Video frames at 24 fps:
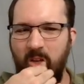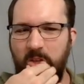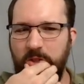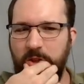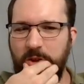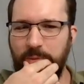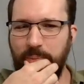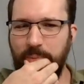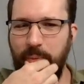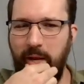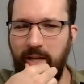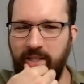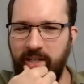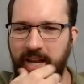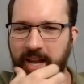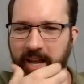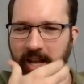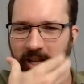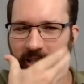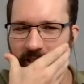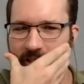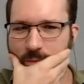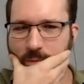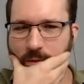This page
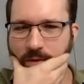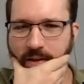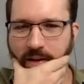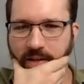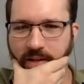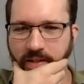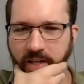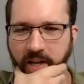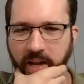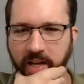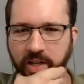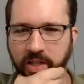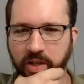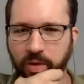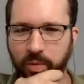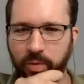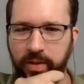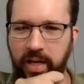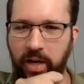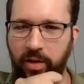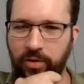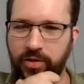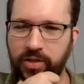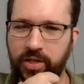can't lead with education
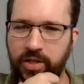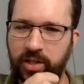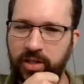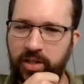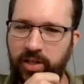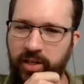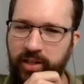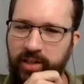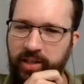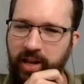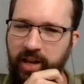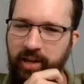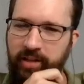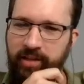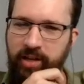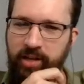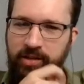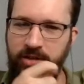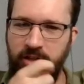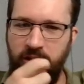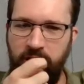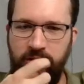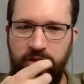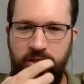without signaling that it
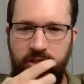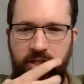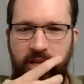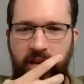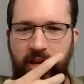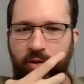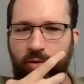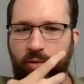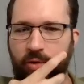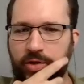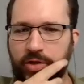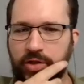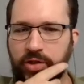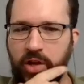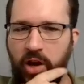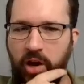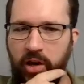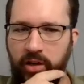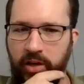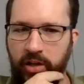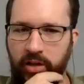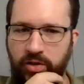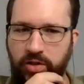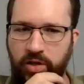doesn't understand who it's
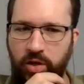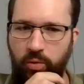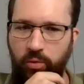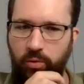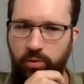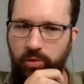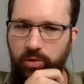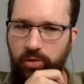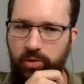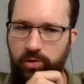talking to.